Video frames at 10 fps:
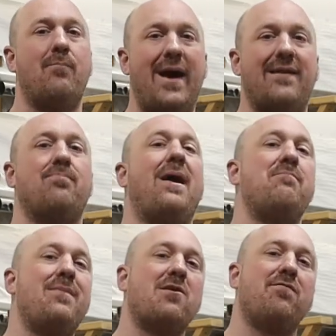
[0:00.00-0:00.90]
But
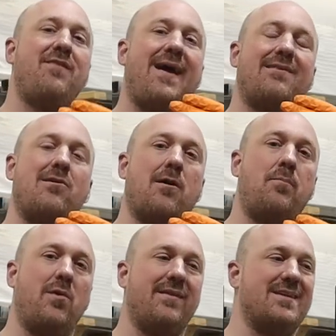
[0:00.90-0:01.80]
by mere fact that you are
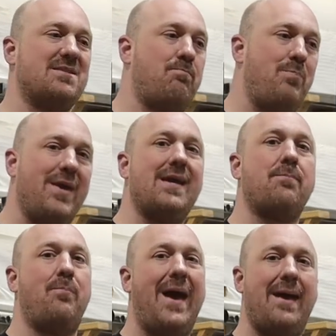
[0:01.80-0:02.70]
putting this
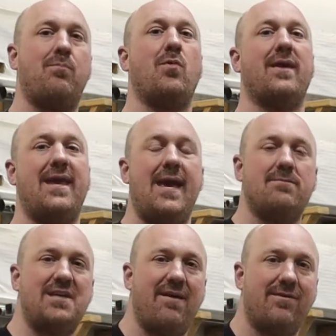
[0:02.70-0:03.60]
big bad boy
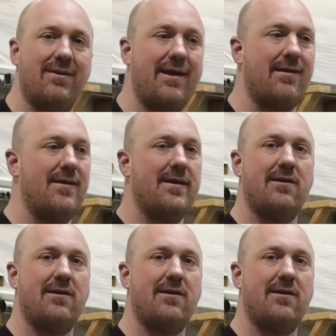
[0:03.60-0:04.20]
camshaft in there,